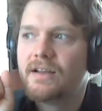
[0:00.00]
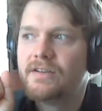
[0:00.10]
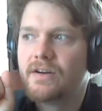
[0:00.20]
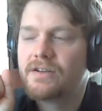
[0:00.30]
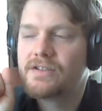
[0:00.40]
a
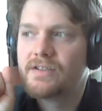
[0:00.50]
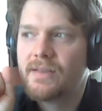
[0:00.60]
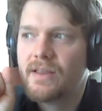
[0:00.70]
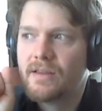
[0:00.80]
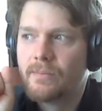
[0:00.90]
dox,
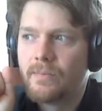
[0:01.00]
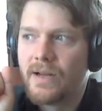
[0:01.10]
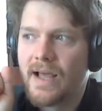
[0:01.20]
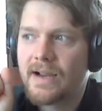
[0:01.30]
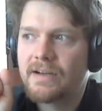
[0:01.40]
and then they'd
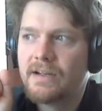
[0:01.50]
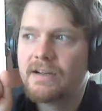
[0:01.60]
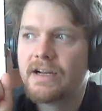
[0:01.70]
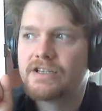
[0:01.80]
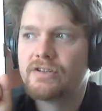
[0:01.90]
be like,
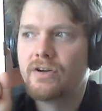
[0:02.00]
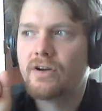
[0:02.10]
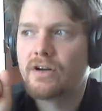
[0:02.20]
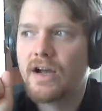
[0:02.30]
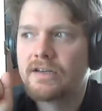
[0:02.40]
it's
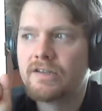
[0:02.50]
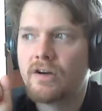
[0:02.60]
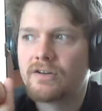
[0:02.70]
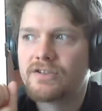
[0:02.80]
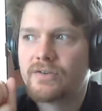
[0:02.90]
not a dox,